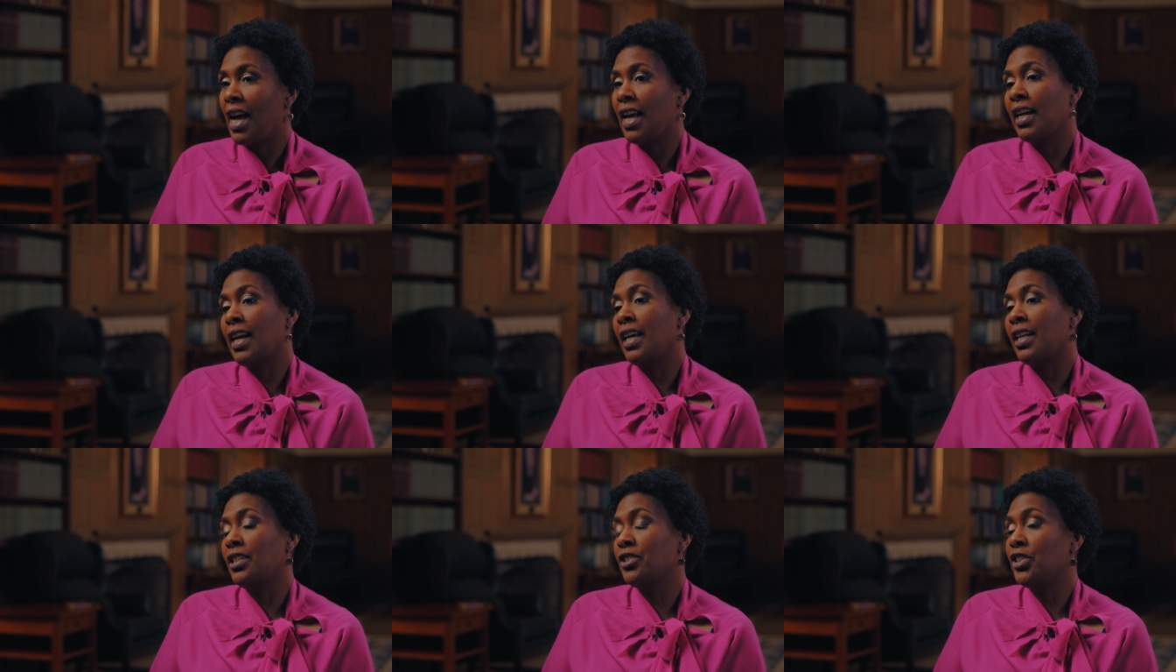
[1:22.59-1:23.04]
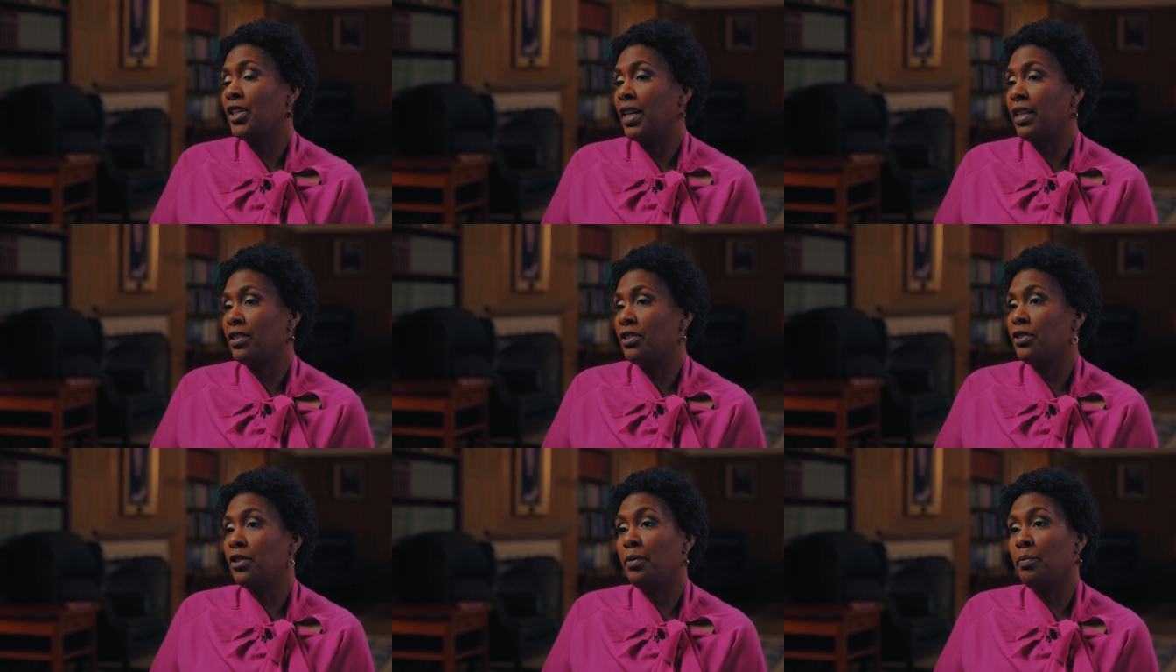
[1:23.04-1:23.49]
I got a
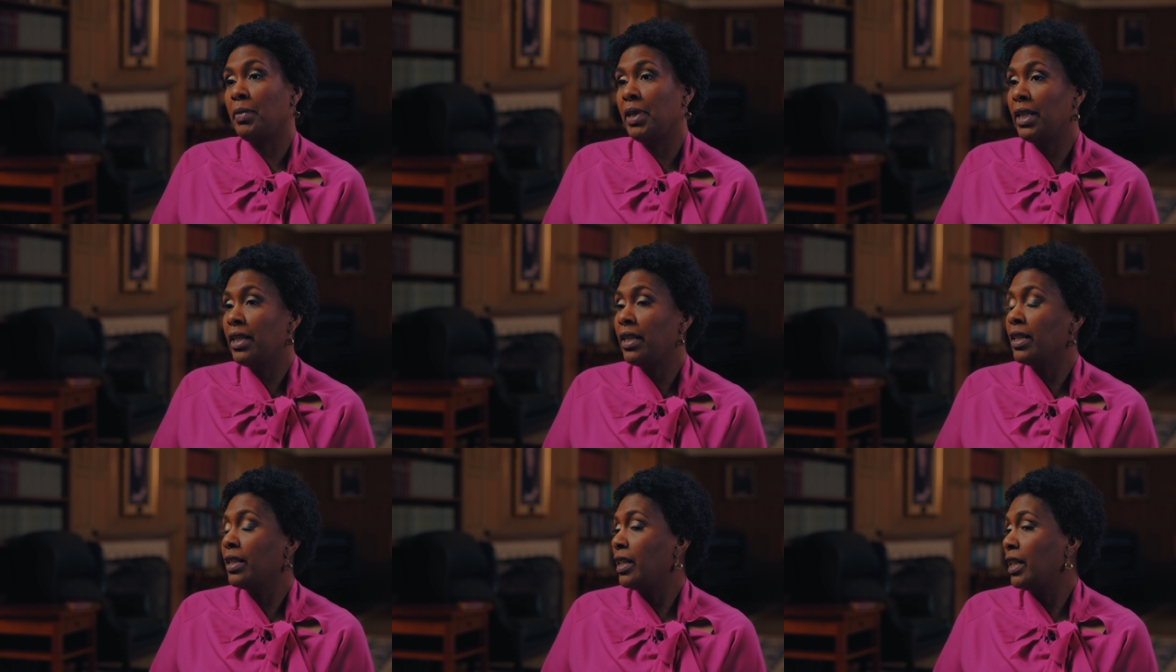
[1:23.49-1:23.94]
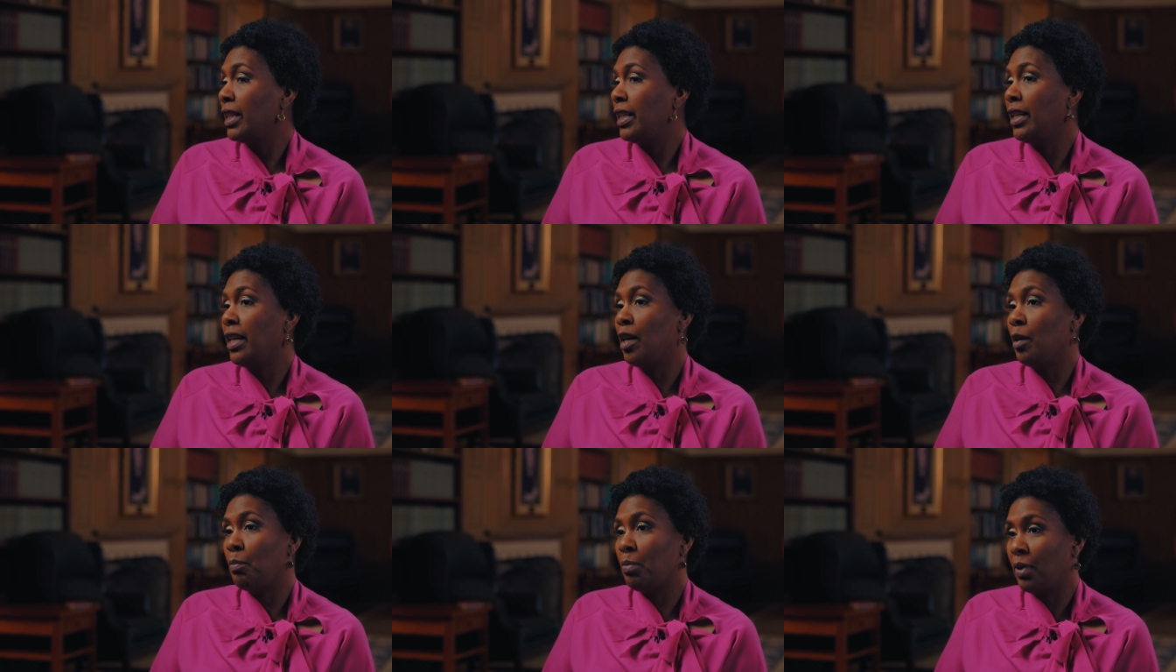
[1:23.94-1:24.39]
chance to
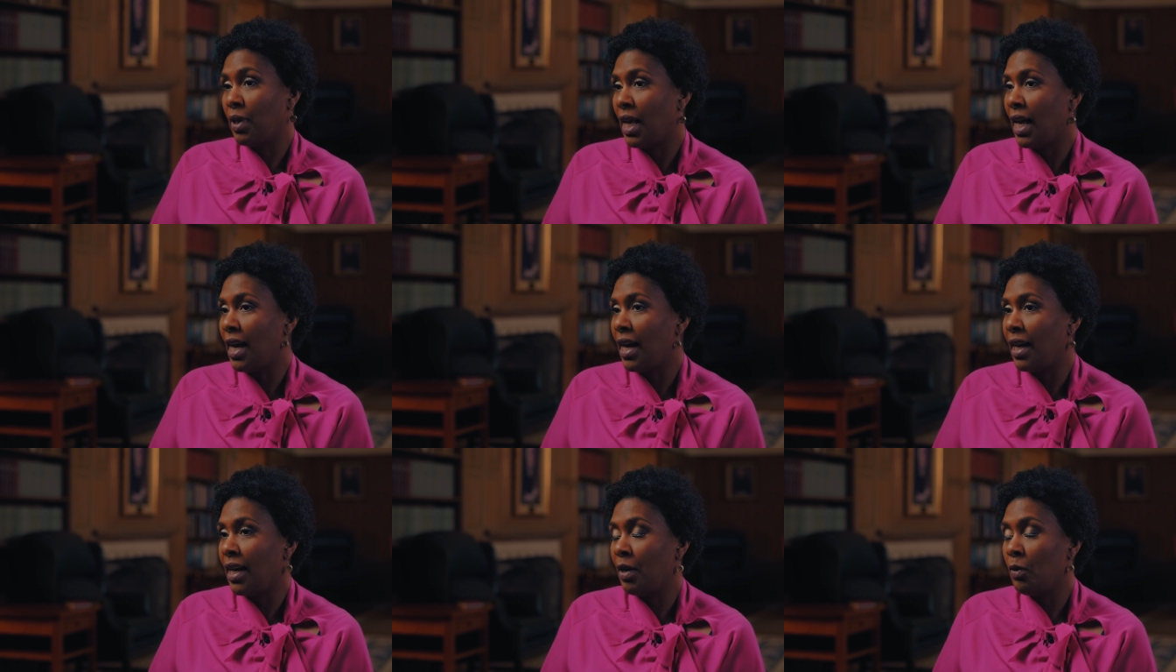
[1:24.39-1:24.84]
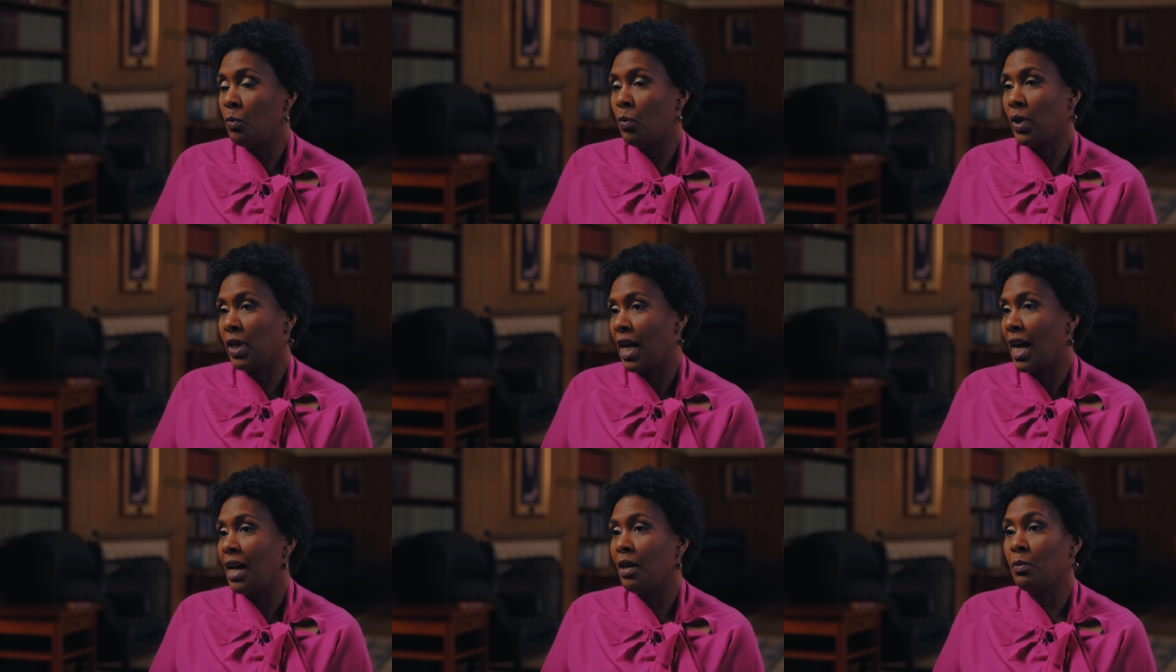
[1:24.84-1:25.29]
immediately apply
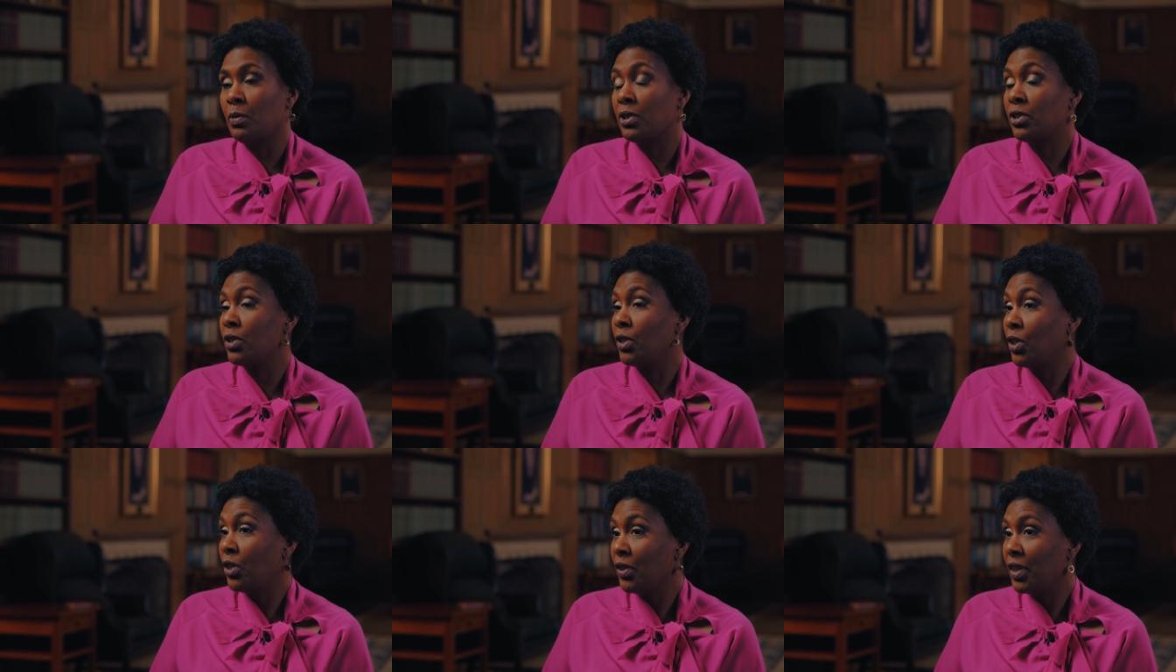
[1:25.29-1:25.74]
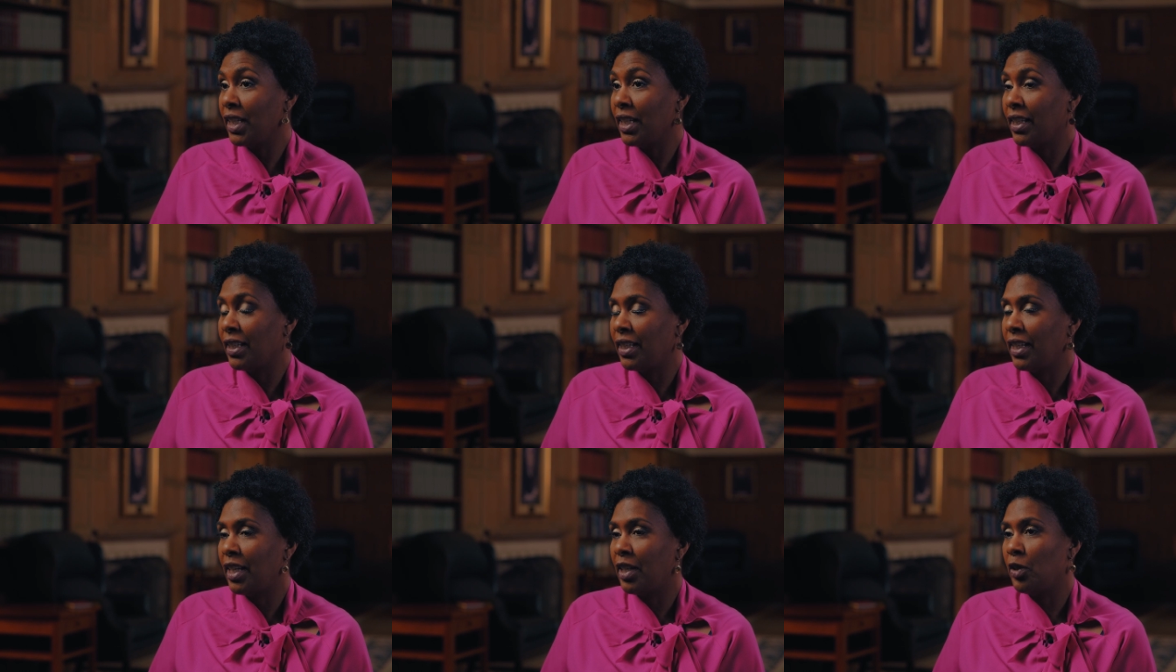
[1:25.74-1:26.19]
what I was
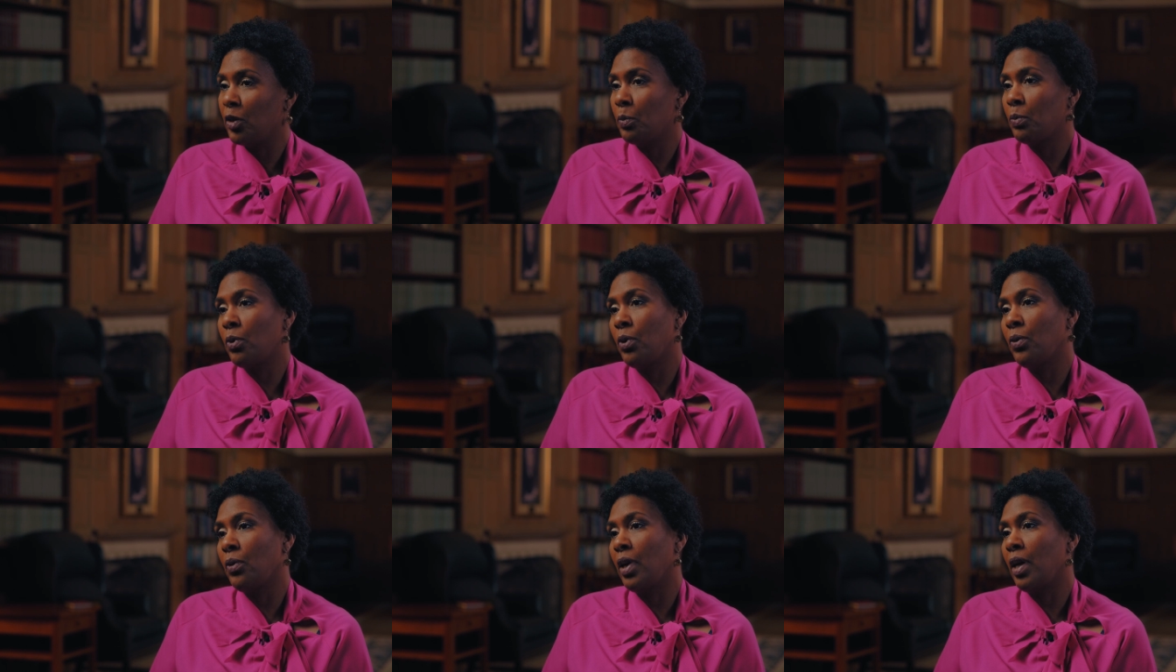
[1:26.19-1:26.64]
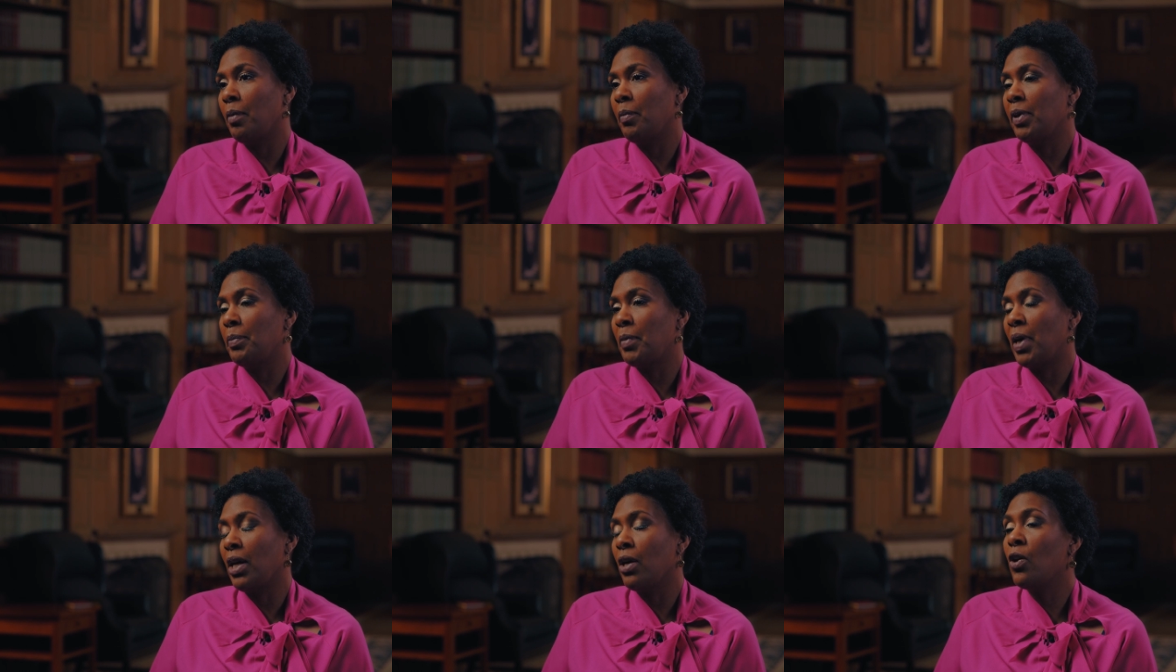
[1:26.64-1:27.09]
learning in the
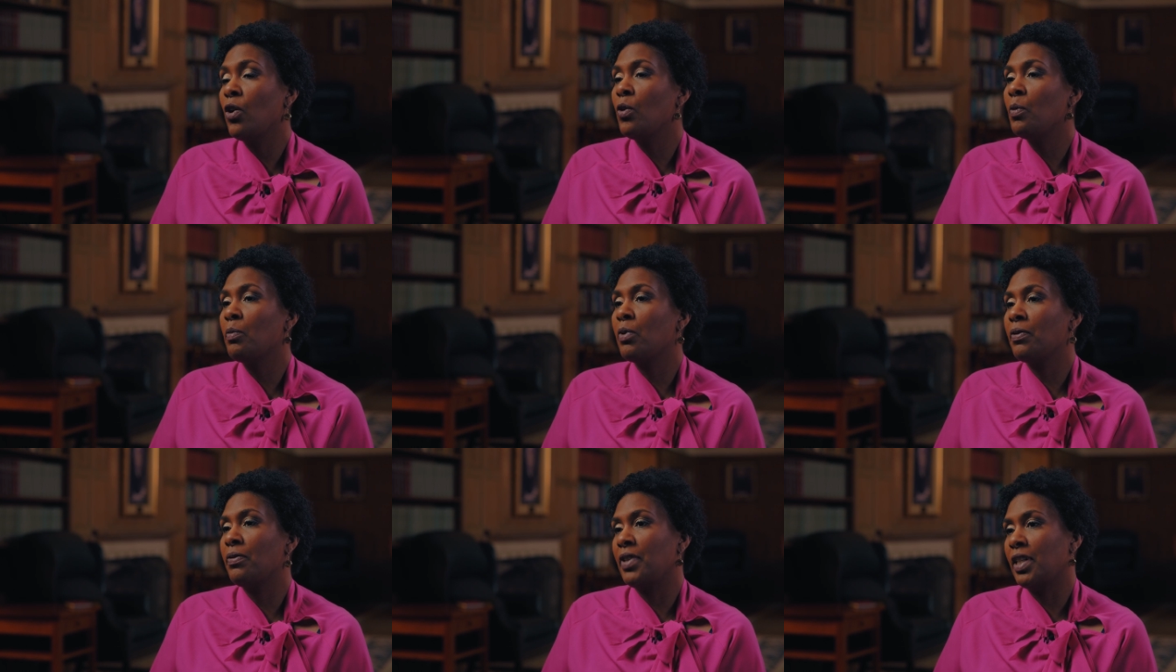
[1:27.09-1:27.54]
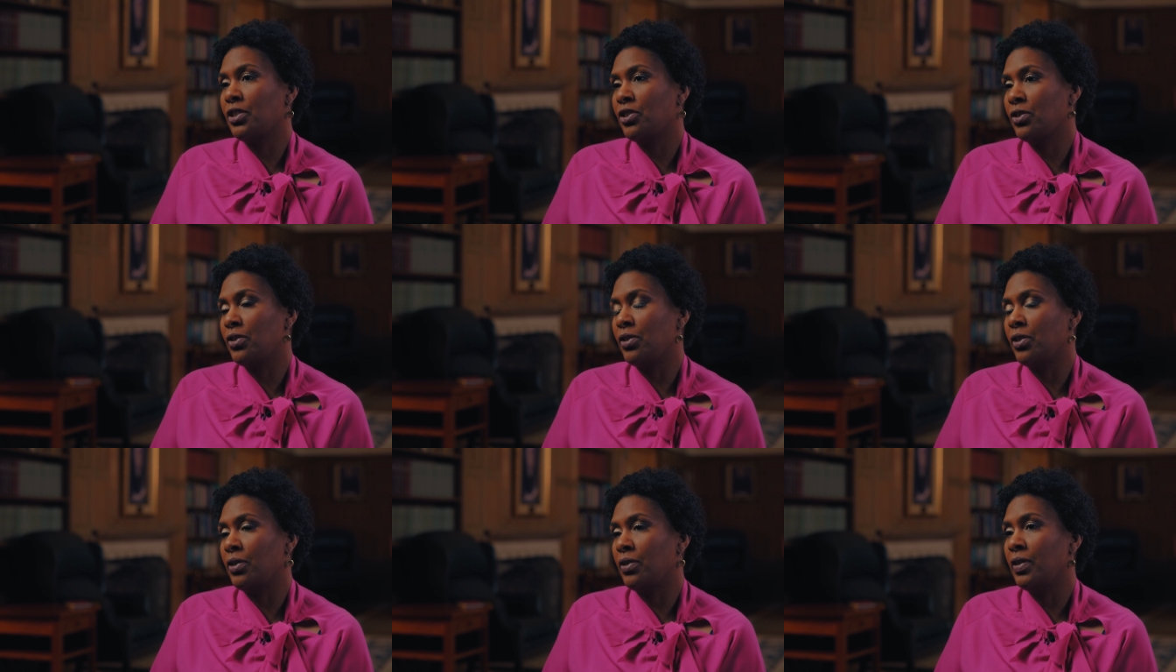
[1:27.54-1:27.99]
program in my own
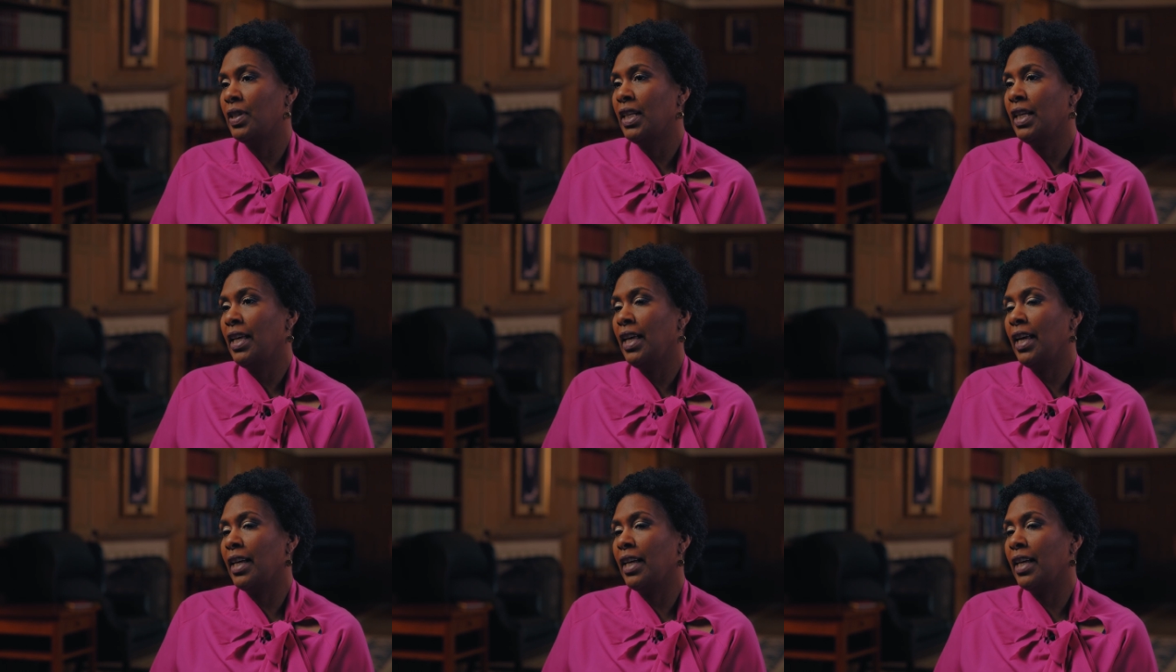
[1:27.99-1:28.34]
professional